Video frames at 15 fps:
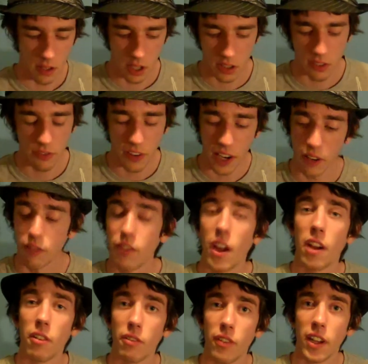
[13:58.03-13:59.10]
As a fan of
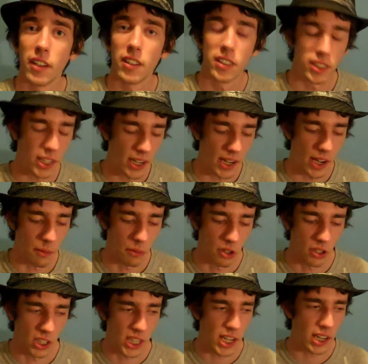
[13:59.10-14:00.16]
Final Fantasy, I'm
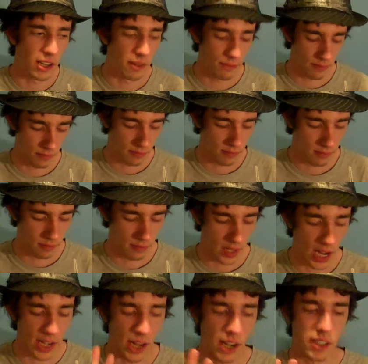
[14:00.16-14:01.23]
going to give it
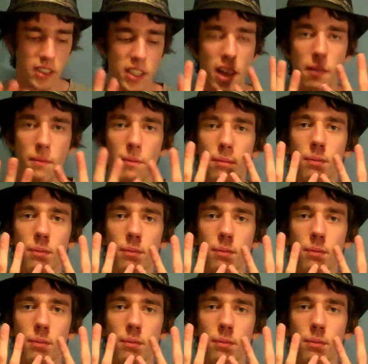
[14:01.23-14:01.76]
8 out of 10.